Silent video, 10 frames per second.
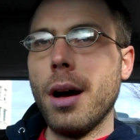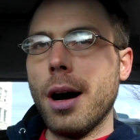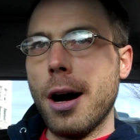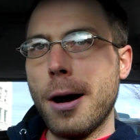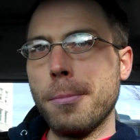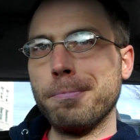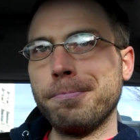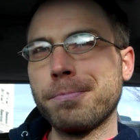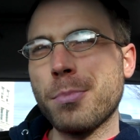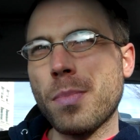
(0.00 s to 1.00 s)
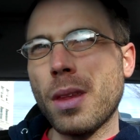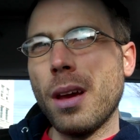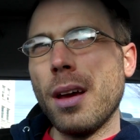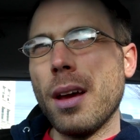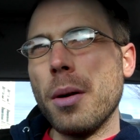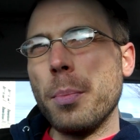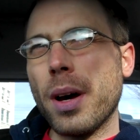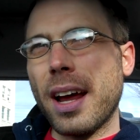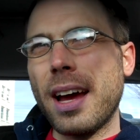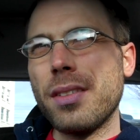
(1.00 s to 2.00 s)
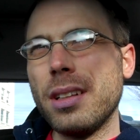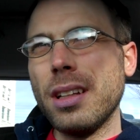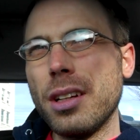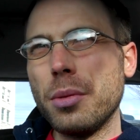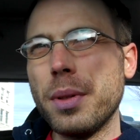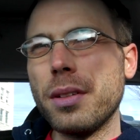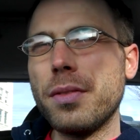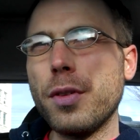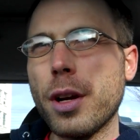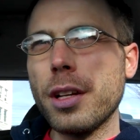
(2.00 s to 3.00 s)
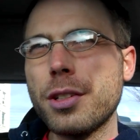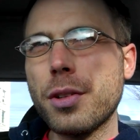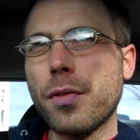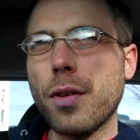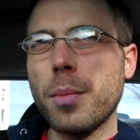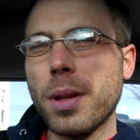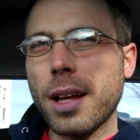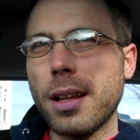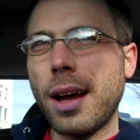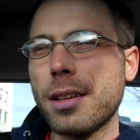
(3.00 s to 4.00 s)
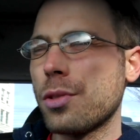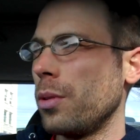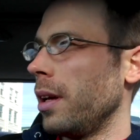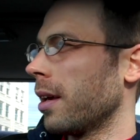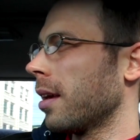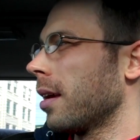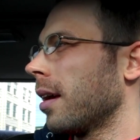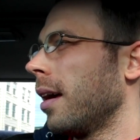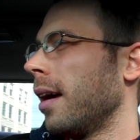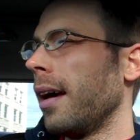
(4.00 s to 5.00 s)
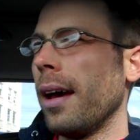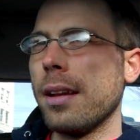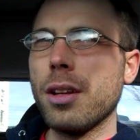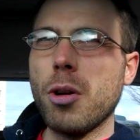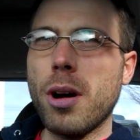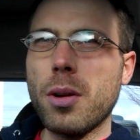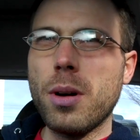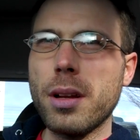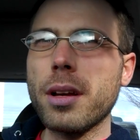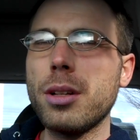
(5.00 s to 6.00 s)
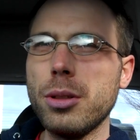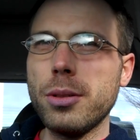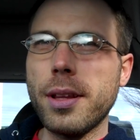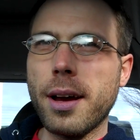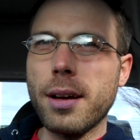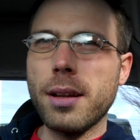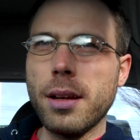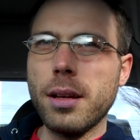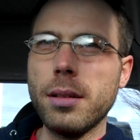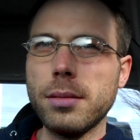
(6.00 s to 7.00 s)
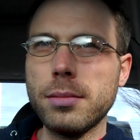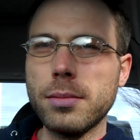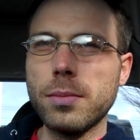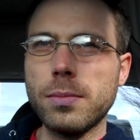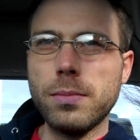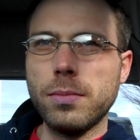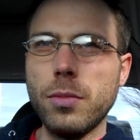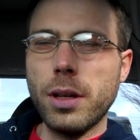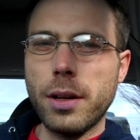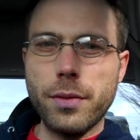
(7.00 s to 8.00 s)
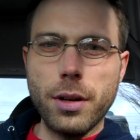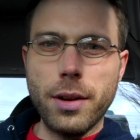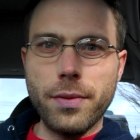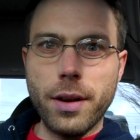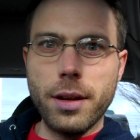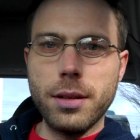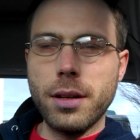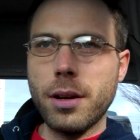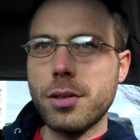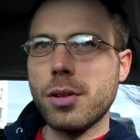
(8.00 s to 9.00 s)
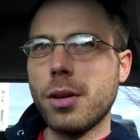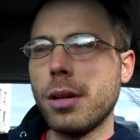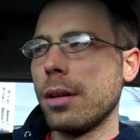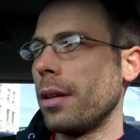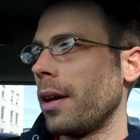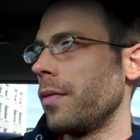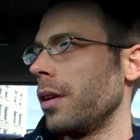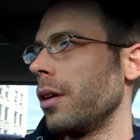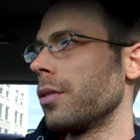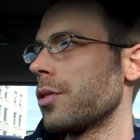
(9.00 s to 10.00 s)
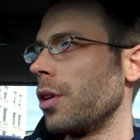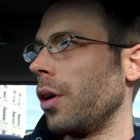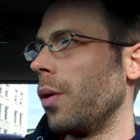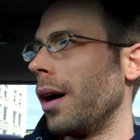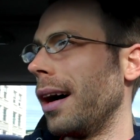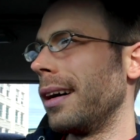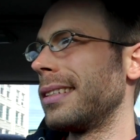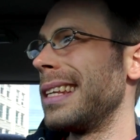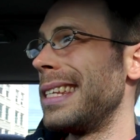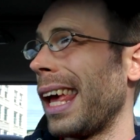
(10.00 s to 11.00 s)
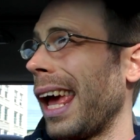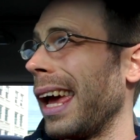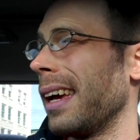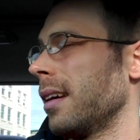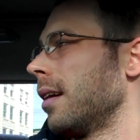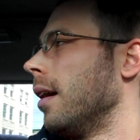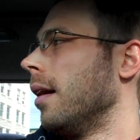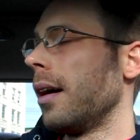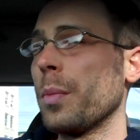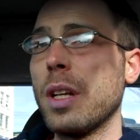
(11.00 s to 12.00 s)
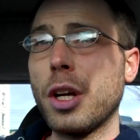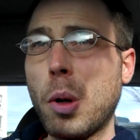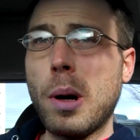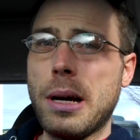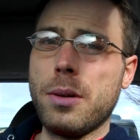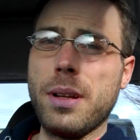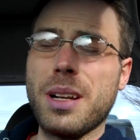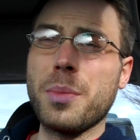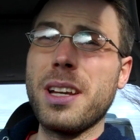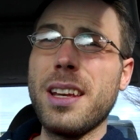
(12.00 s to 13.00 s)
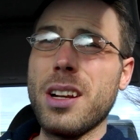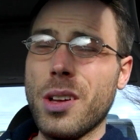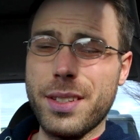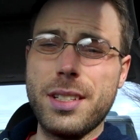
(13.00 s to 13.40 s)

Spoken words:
But I have a little bit of footage from like last week. And you know, I don't want to include that in whatever I find in Arizona in that video. So today, I'm going to go out and I'm going to hit all the